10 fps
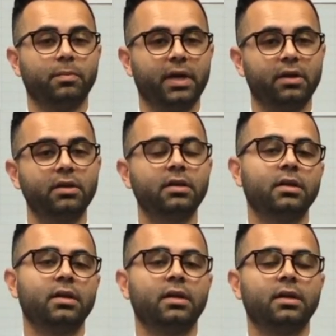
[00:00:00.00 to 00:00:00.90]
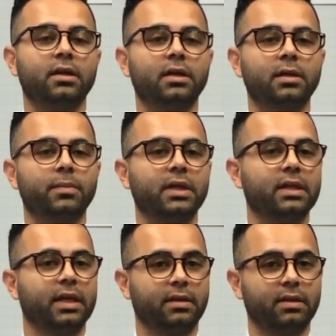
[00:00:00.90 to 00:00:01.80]
for the better
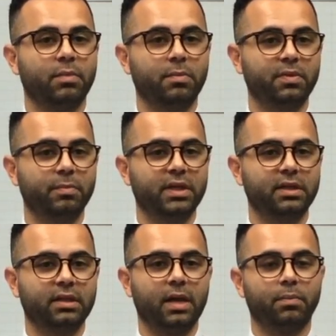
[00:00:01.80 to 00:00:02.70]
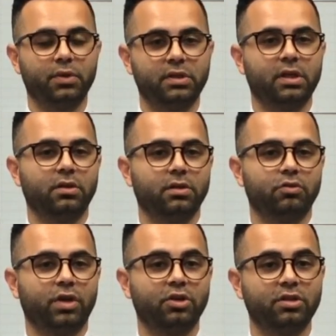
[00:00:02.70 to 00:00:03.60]
in like them implementing that
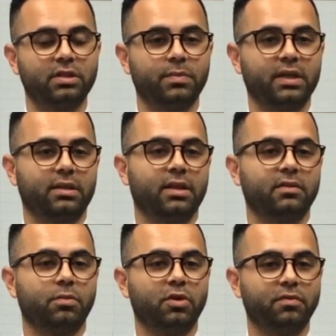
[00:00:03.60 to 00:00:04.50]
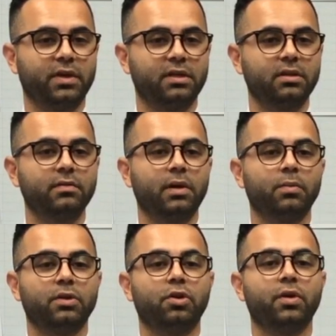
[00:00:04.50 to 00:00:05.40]
particular strategy to make the lesson more
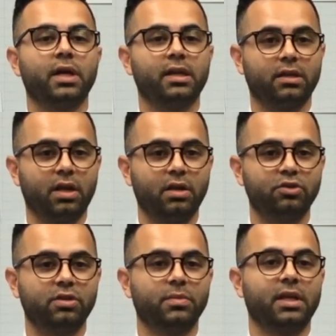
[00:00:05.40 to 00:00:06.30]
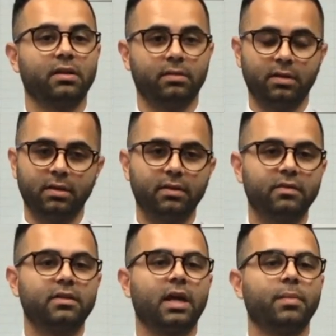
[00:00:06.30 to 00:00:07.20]
effective, I would go ahead and acknowledge them that
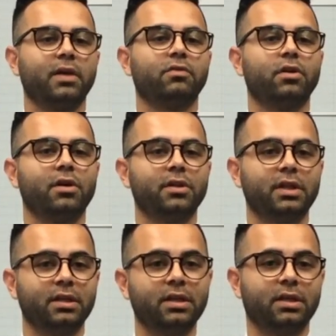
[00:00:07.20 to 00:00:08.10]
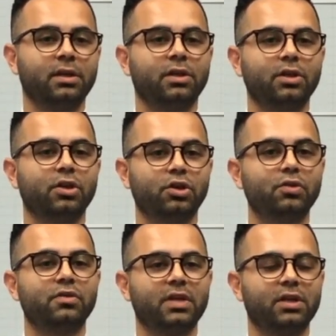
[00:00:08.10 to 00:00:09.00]
this time I saw that
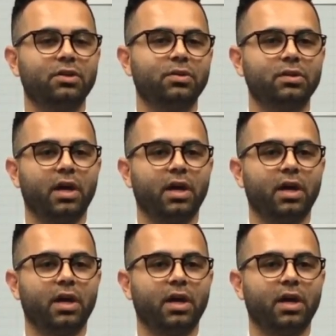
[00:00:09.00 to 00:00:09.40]
you said